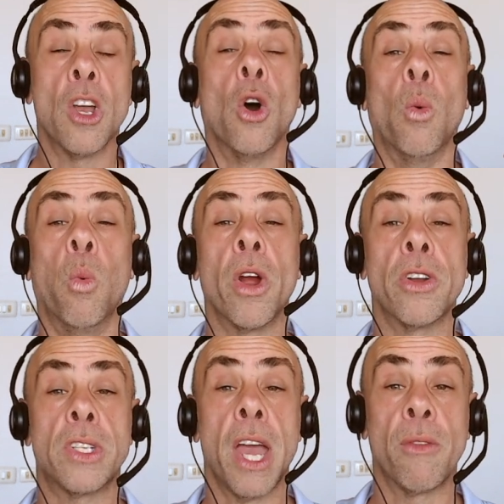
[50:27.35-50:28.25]
Where's
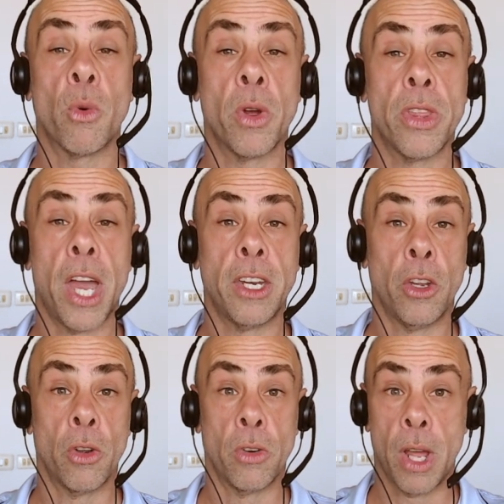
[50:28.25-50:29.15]
everywhere that
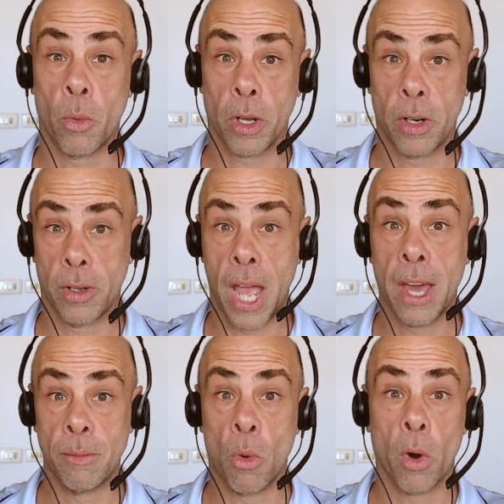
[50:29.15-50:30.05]
you're, now we're going to add
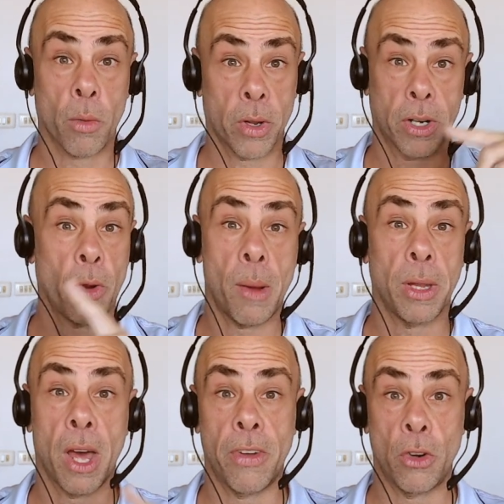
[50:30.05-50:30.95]
more. We're going to grab a lot
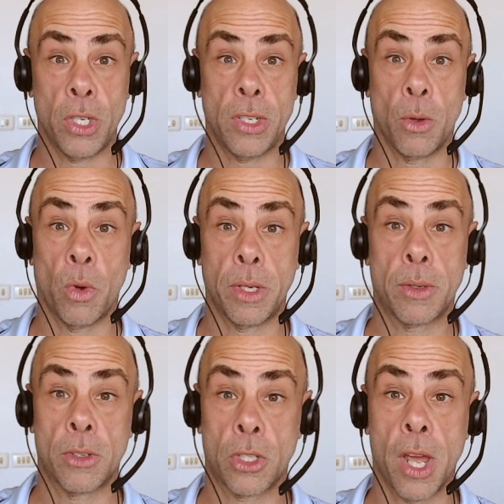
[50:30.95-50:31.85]
of energies at one
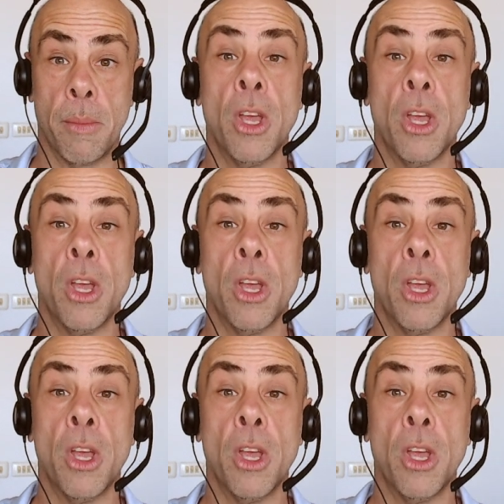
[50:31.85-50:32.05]
time.